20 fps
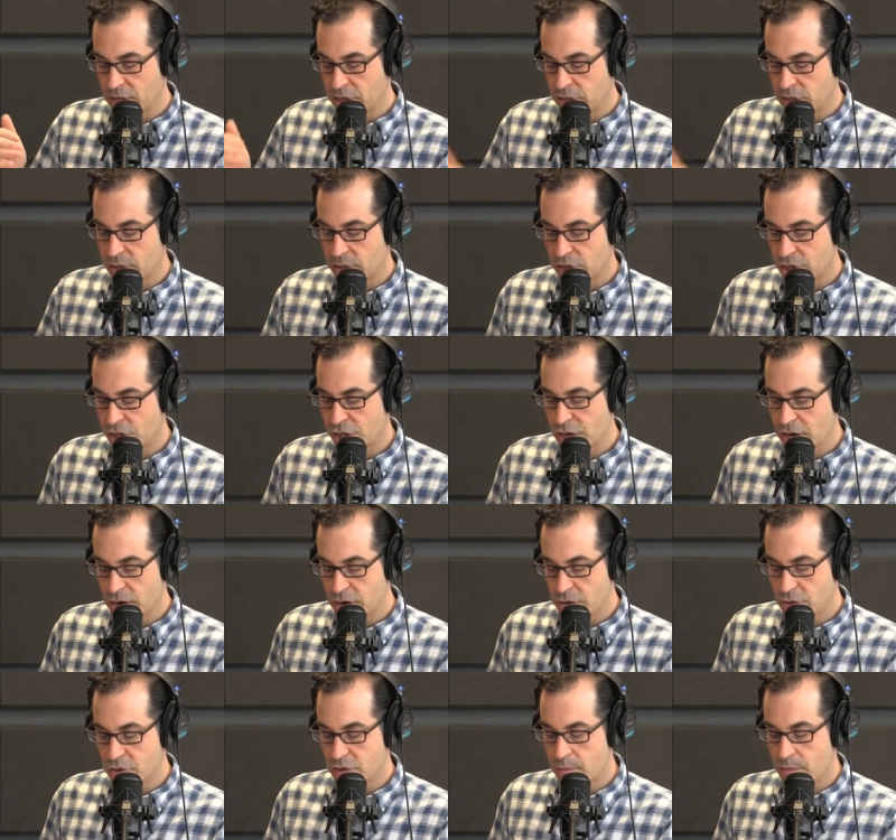You can share
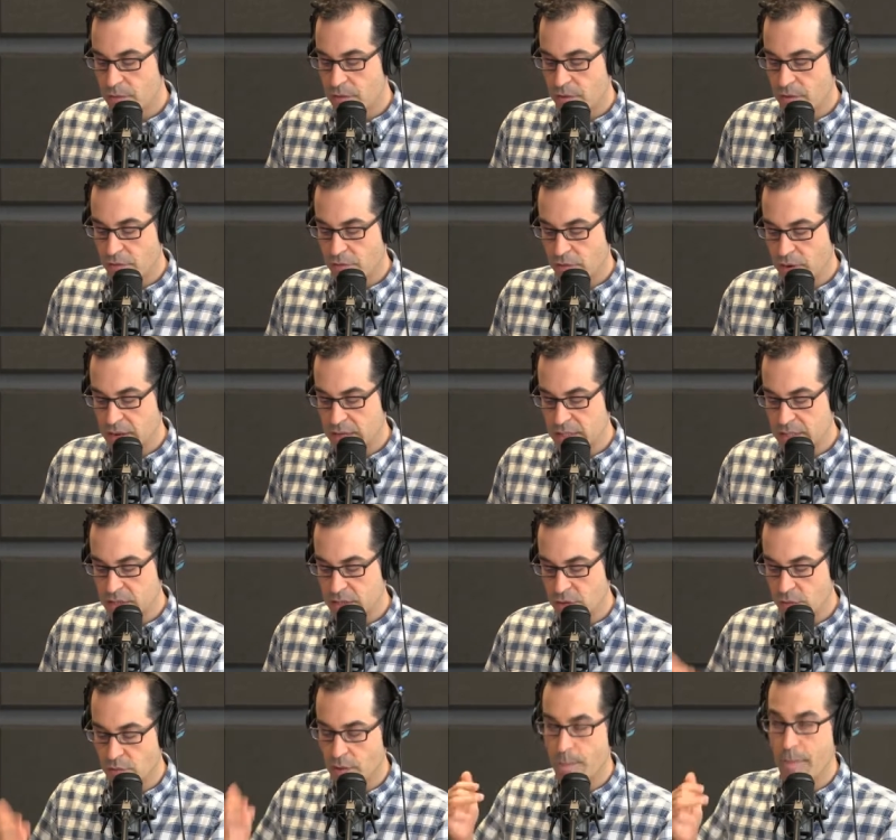your trip with your friends.
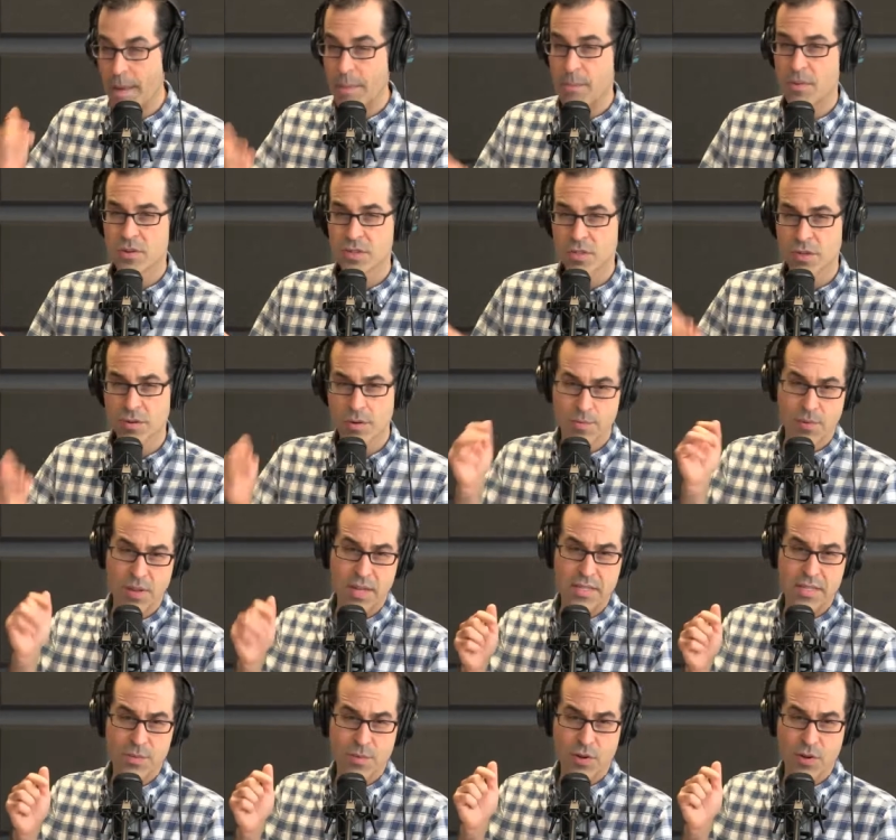It'll remember certain
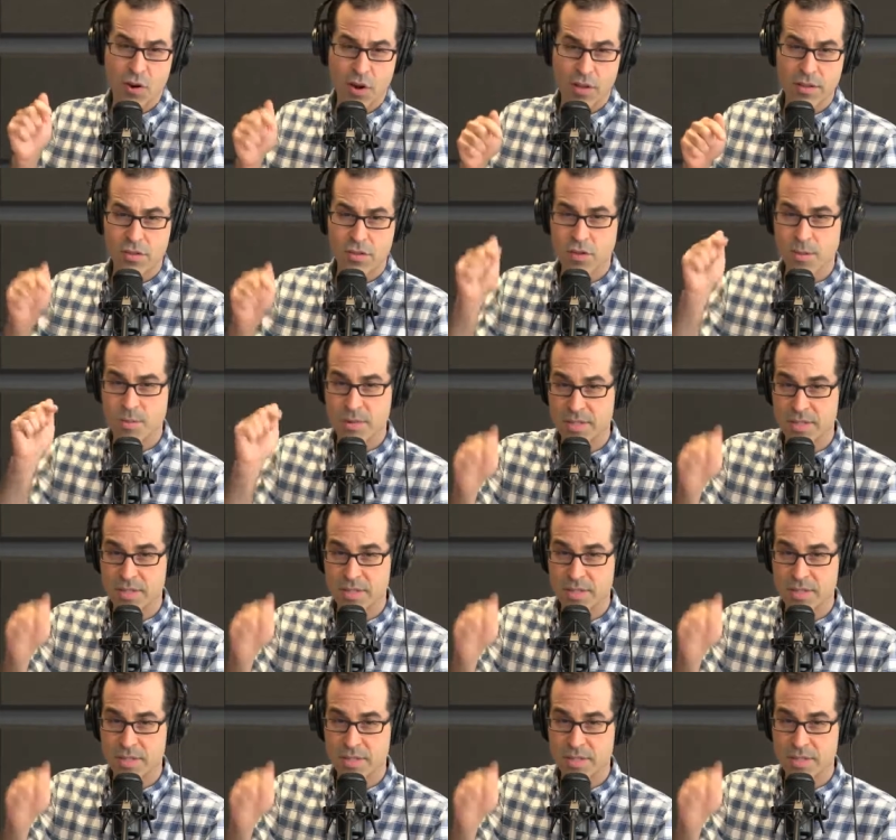places when you're on the trip.